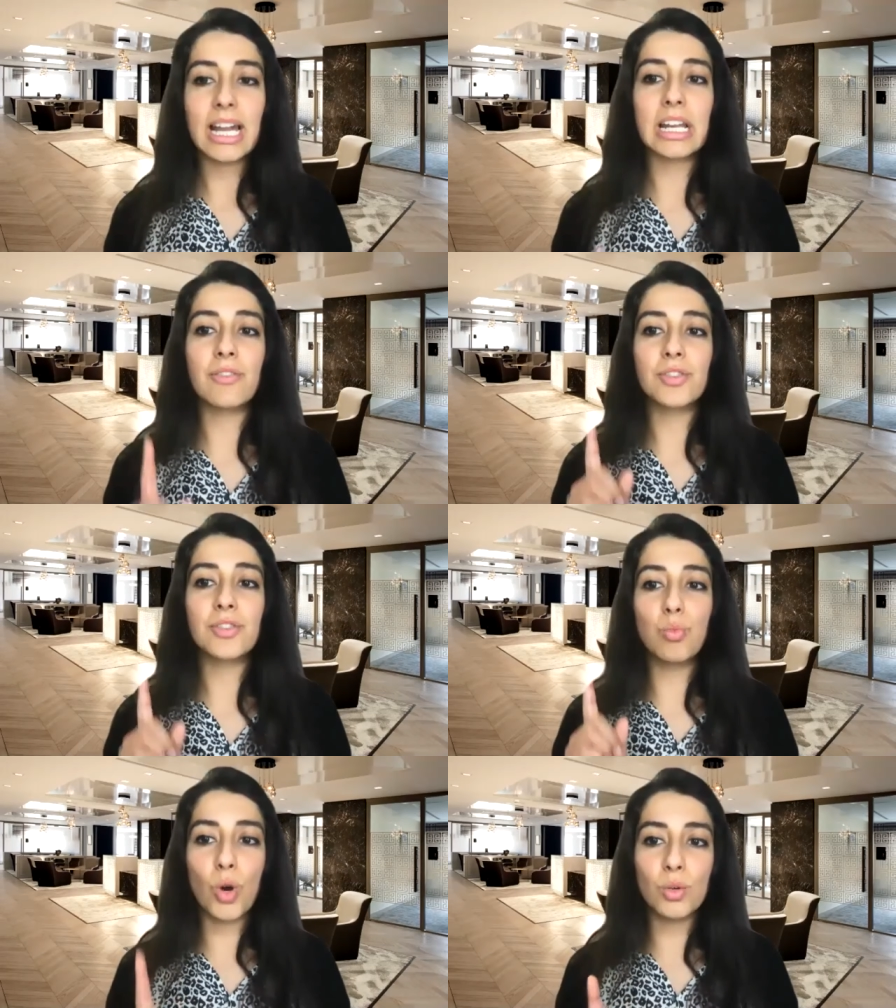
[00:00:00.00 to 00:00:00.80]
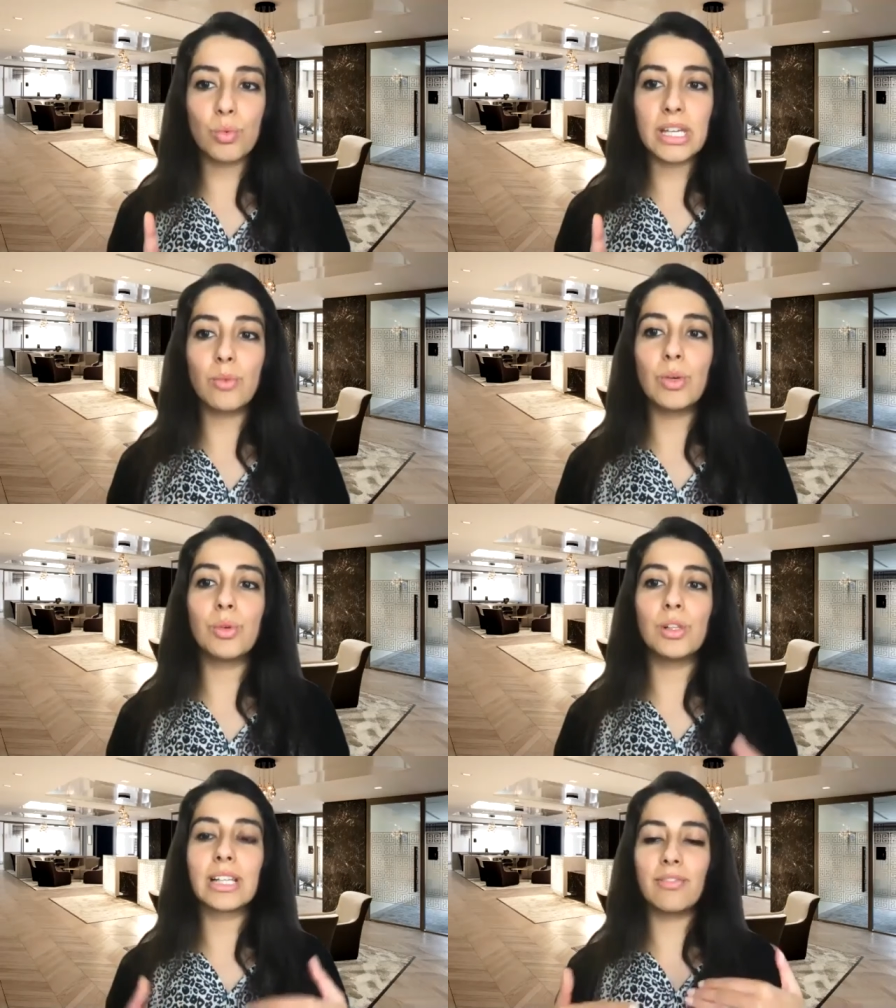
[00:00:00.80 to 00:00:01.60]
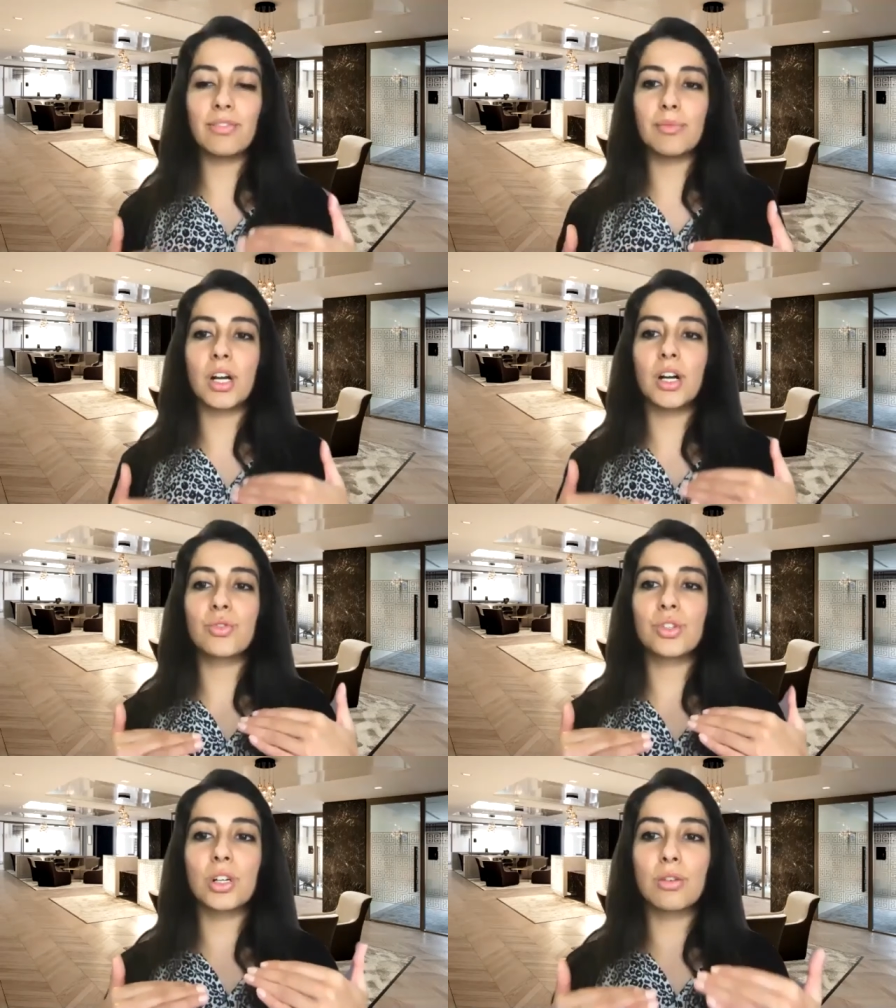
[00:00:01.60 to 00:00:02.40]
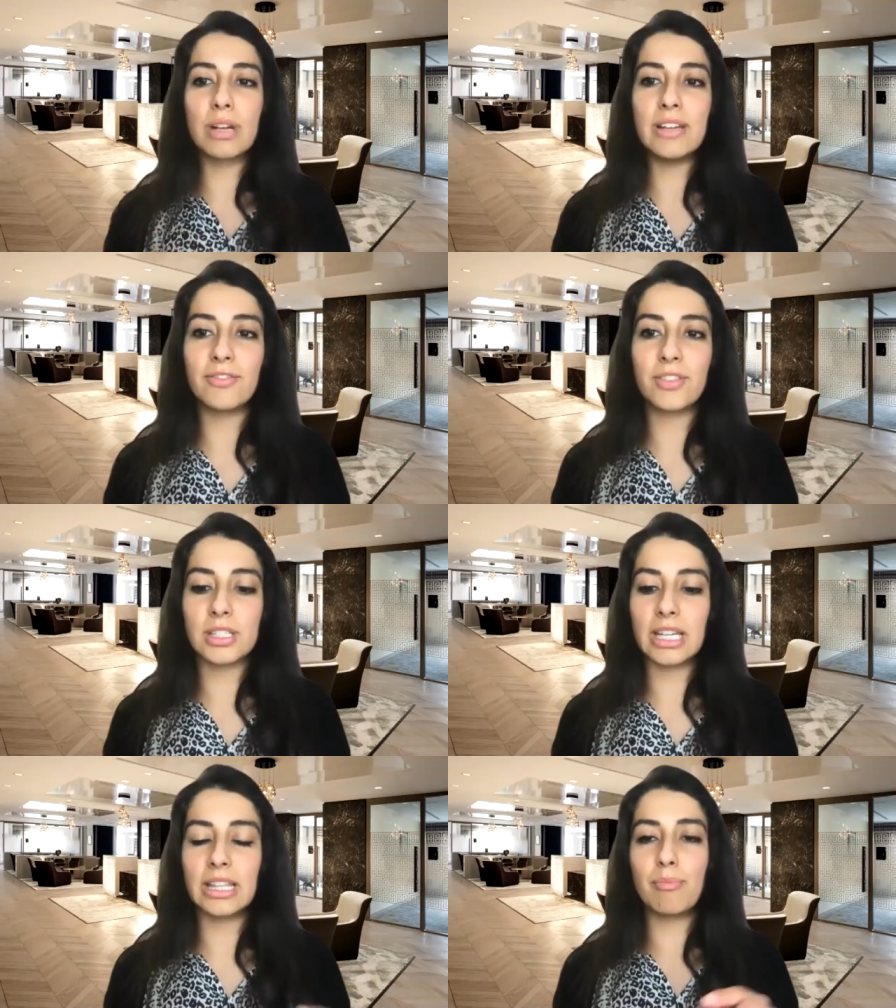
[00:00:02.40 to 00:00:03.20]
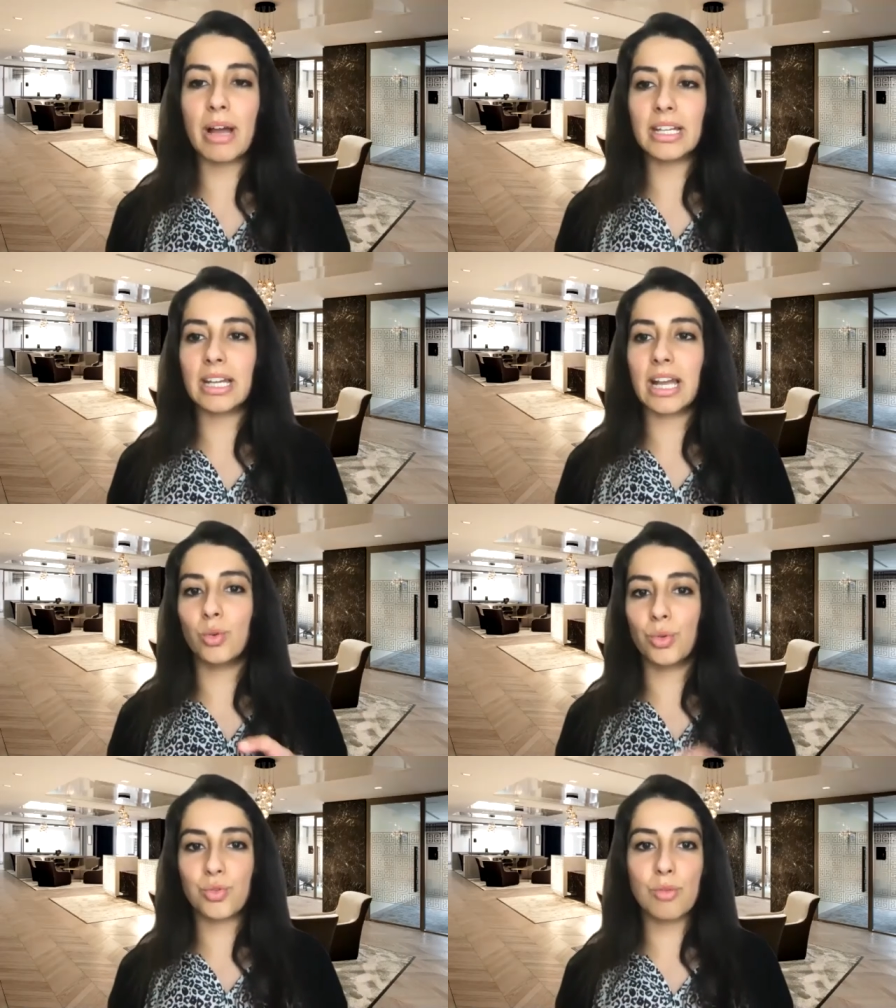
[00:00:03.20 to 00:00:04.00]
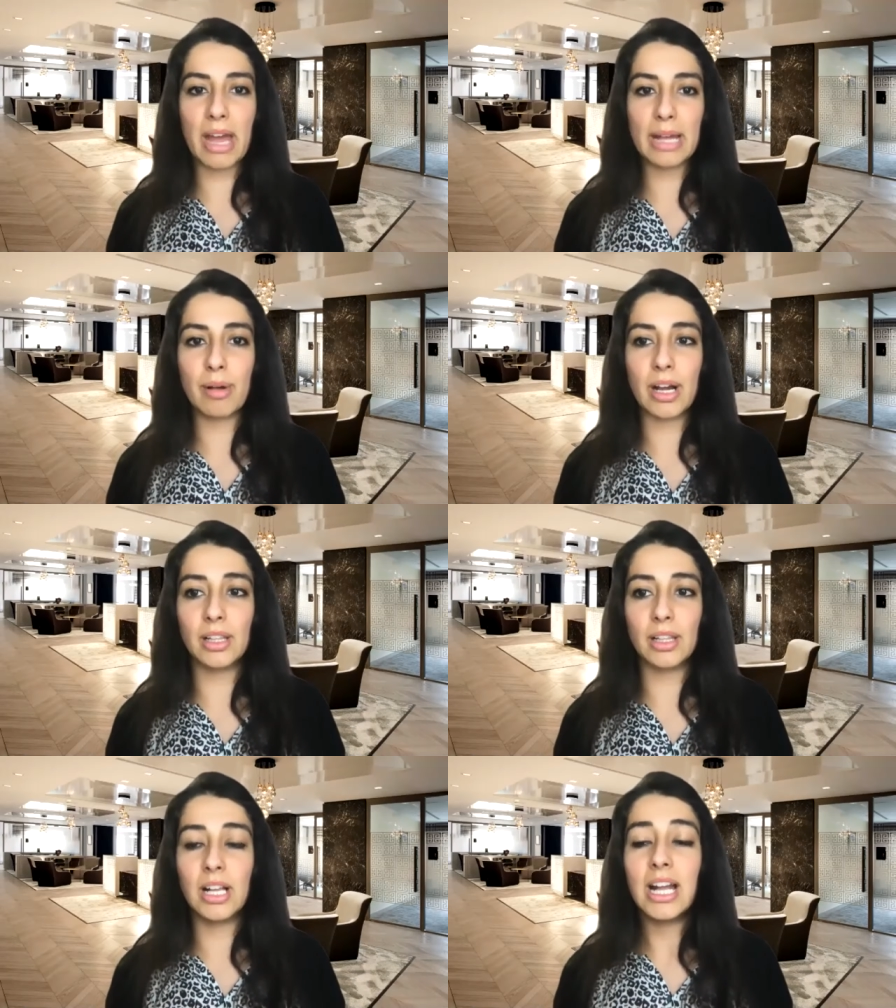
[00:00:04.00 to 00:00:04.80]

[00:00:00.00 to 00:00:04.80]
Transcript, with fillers: And after one week, we will give them the $100 refund in their bank account or through PayPal.